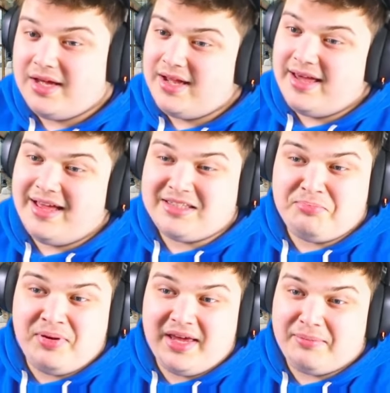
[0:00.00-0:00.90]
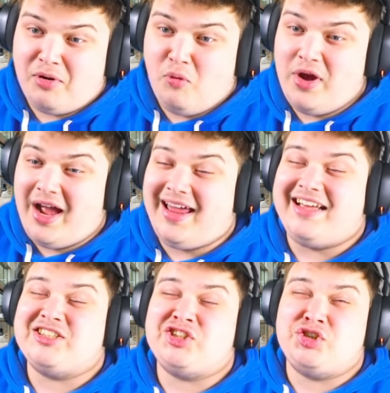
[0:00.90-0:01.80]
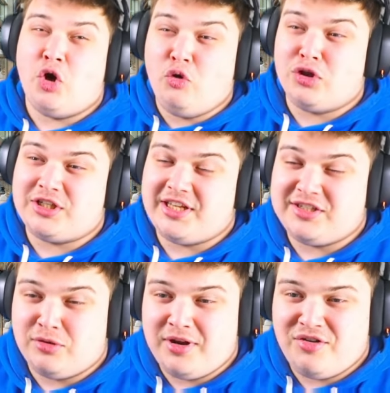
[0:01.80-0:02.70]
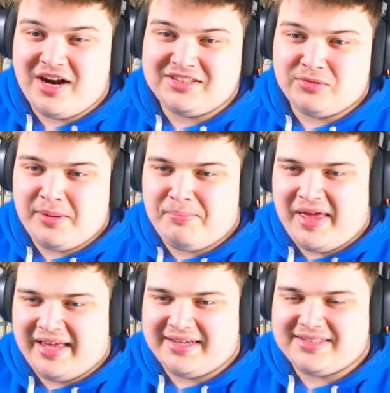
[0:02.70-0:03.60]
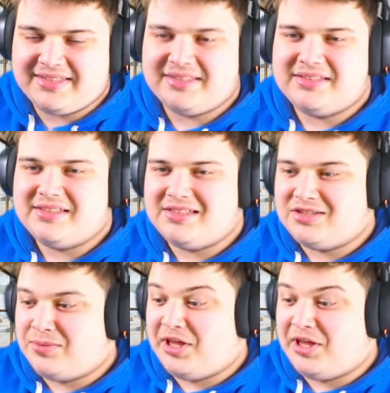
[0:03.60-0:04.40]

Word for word: Now it's a pink, but we are getting so lucky today. So many reds, so many pinks, so many